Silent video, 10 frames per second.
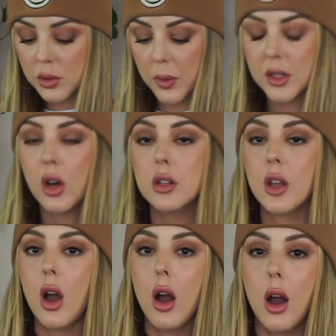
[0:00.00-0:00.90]
one called,
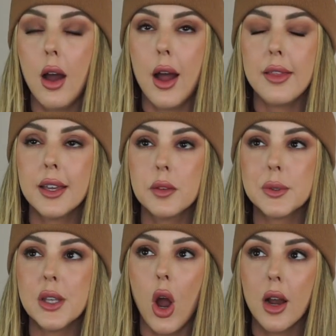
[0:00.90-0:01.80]
I think it
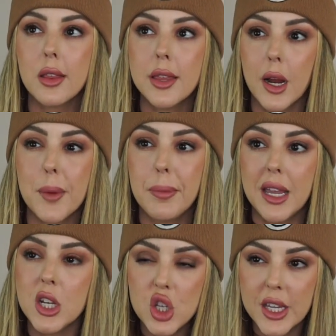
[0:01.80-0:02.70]
was Art Thera
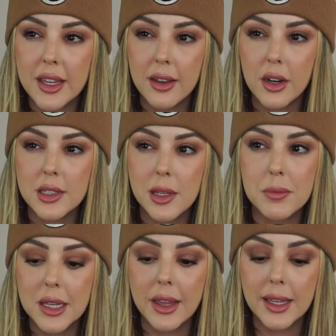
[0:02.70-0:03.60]
or
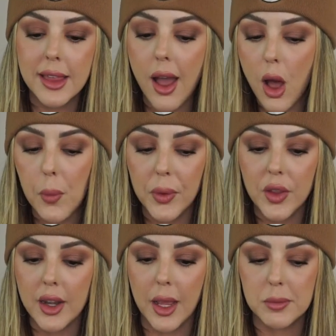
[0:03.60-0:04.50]
something like that. I'll put
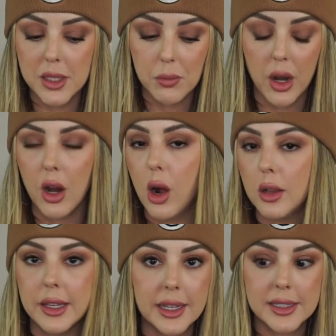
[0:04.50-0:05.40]
the name somewhere, or
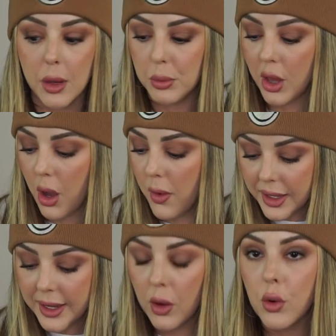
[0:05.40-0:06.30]
I'll link it down below.
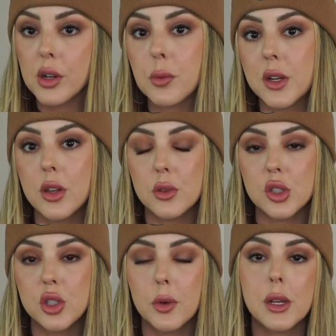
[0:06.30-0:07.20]
And I ordered one of those
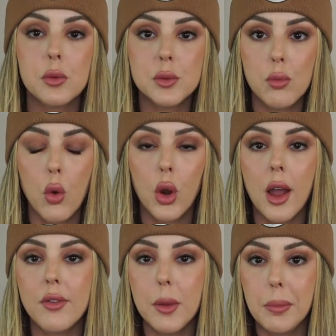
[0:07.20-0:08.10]
too, and it was more
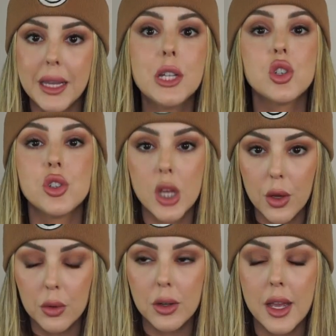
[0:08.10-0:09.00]
of a peach
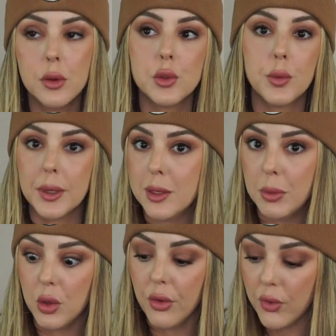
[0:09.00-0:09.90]
tone, and it was really
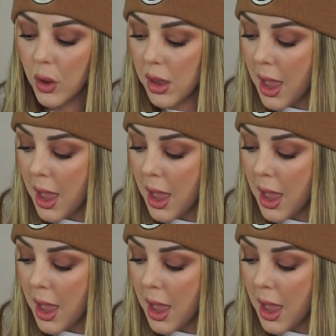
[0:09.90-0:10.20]
beautiful,